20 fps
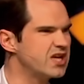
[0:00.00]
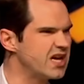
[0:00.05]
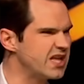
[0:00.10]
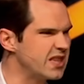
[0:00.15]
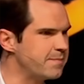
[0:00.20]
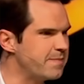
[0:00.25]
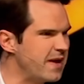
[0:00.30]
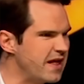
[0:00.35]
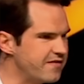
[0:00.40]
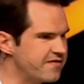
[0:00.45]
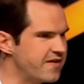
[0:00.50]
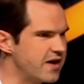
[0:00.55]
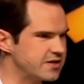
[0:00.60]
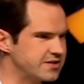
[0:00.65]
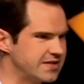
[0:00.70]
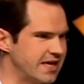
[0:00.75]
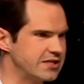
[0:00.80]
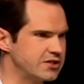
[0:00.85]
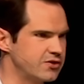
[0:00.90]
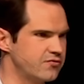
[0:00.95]
to get the
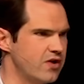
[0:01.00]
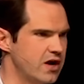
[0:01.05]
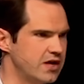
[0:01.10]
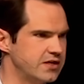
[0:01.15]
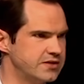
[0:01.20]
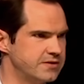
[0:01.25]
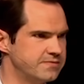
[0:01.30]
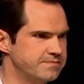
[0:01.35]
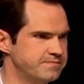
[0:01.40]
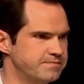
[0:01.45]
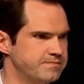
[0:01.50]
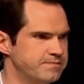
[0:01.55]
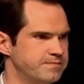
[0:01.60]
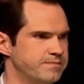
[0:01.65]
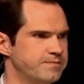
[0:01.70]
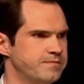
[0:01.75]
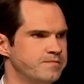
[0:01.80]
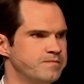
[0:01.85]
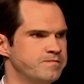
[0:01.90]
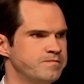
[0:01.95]
Belfast accent right.
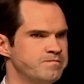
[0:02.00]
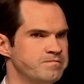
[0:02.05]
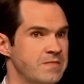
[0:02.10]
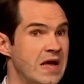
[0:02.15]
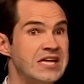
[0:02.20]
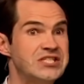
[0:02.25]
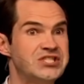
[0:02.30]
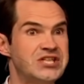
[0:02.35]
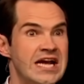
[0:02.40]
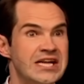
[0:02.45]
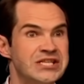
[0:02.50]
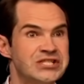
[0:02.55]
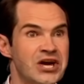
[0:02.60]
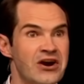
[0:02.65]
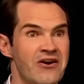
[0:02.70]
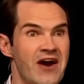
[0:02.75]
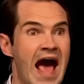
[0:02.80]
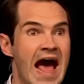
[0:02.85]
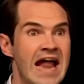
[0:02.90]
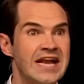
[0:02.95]

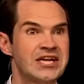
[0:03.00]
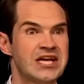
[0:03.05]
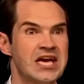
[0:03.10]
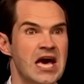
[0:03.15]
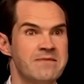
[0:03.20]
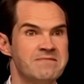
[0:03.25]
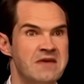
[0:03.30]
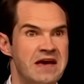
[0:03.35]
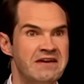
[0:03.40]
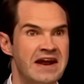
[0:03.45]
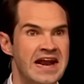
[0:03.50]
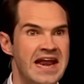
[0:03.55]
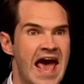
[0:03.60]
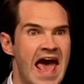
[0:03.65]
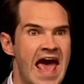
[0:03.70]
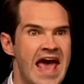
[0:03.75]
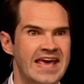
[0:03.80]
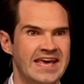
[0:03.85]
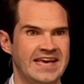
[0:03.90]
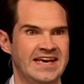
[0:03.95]
Ginger and
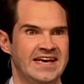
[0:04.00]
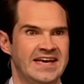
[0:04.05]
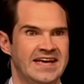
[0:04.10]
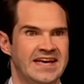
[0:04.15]
community.